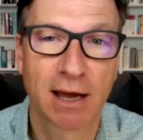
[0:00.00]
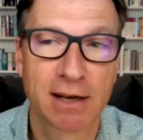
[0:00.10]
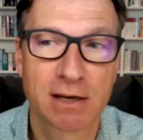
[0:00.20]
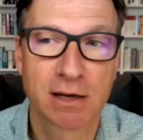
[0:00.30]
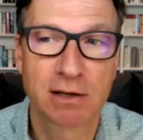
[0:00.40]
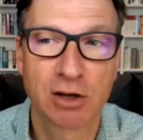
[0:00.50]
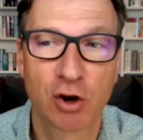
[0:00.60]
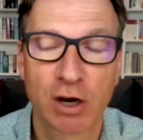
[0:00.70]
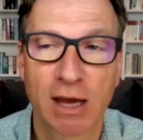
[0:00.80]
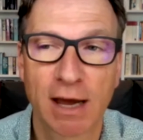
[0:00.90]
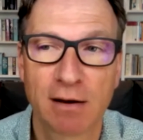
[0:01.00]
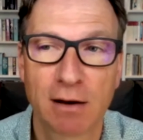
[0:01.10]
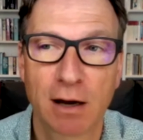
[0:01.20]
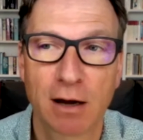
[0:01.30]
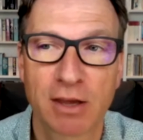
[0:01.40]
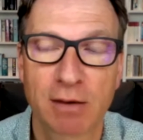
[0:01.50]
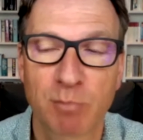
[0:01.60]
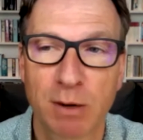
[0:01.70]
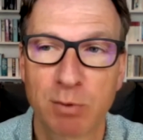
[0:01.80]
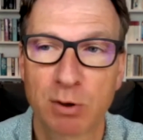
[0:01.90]
And again, I
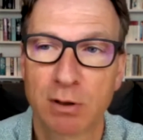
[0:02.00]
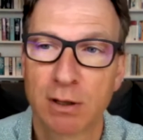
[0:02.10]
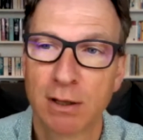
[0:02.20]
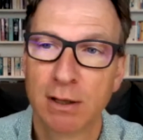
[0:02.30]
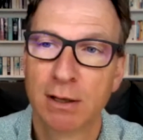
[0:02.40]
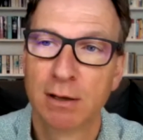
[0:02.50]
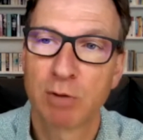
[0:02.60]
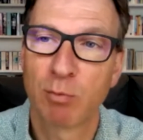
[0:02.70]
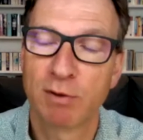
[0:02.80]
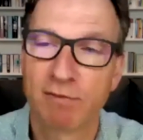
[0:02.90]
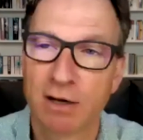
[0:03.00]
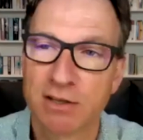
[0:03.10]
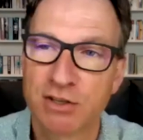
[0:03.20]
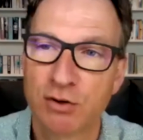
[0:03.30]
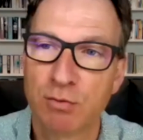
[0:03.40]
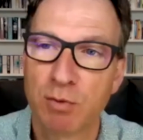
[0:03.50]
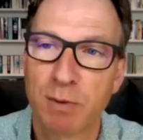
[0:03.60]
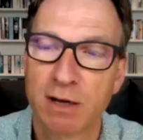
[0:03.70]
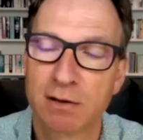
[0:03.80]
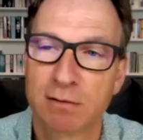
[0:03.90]
think people probably find Zoom a bit
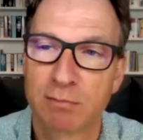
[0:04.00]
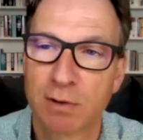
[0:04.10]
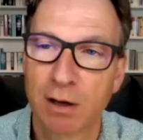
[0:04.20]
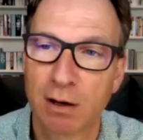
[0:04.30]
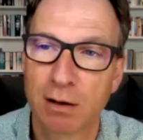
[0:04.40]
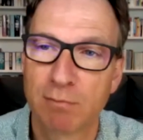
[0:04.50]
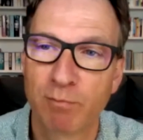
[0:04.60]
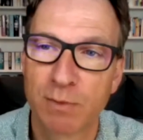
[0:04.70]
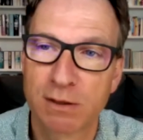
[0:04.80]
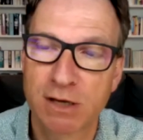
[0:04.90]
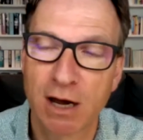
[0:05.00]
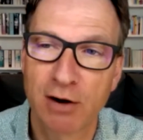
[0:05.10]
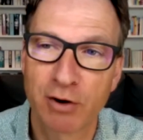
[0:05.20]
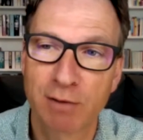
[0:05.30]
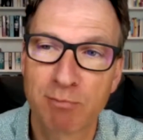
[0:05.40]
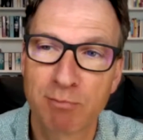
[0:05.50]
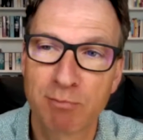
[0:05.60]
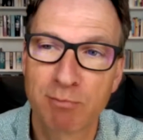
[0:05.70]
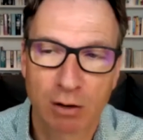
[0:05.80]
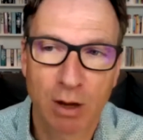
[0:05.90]
tiring, but
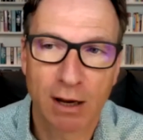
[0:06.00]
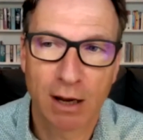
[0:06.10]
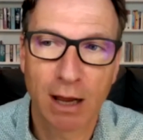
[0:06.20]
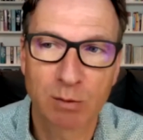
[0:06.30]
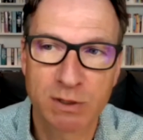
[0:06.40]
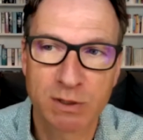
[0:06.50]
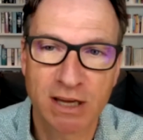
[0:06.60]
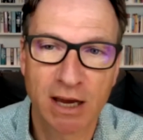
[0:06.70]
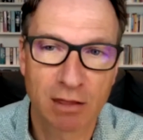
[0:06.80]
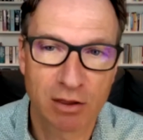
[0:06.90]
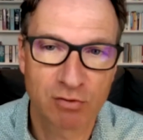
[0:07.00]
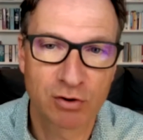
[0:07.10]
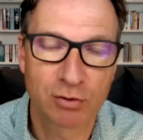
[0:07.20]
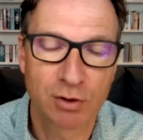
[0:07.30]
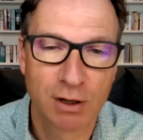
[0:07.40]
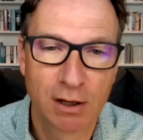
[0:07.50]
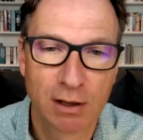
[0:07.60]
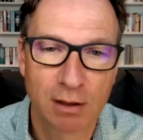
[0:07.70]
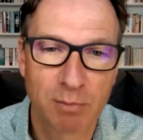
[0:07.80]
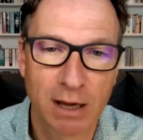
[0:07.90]
it helped us get through
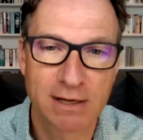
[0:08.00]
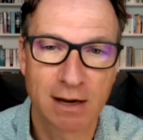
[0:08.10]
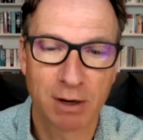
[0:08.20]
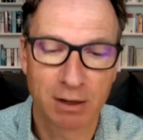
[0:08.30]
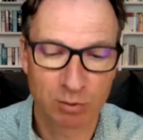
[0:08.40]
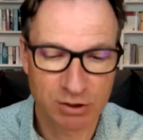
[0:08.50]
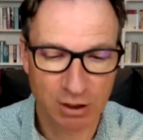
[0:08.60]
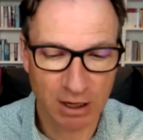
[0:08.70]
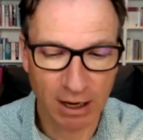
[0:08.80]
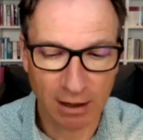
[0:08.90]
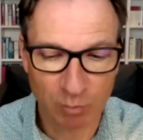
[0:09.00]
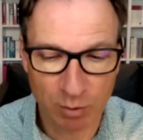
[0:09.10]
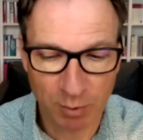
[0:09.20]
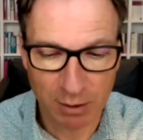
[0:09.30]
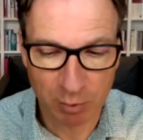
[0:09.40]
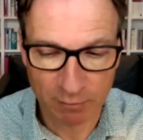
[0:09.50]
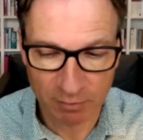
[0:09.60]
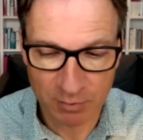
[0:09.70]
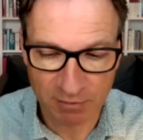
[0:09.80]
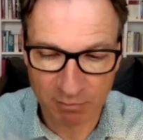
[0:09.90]
the pandemic, which to connect with people from
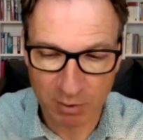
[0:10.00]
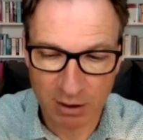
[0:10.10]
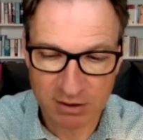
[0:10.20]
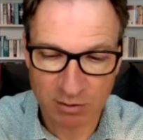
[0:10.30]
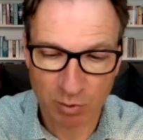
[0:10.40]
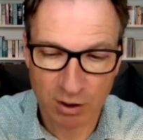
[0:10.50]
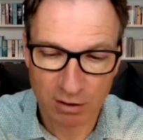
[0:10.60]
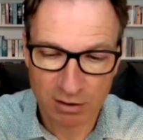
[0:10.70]
different parts of the world,